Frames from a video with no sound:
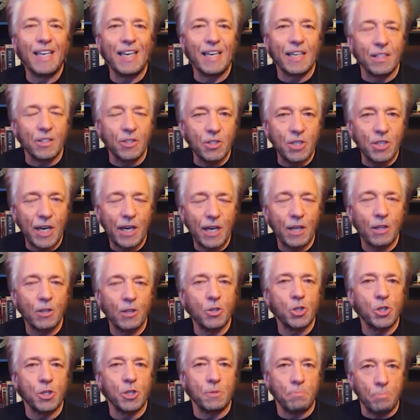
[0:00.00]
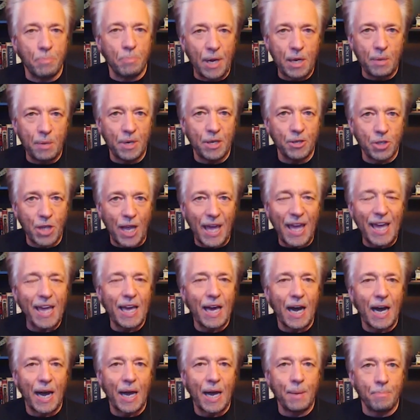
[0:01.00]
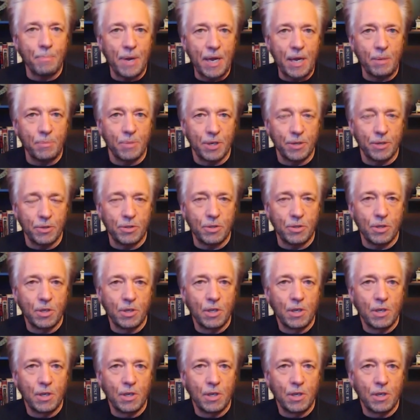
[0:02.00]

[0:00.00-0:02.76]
intelligent babies, AI babies,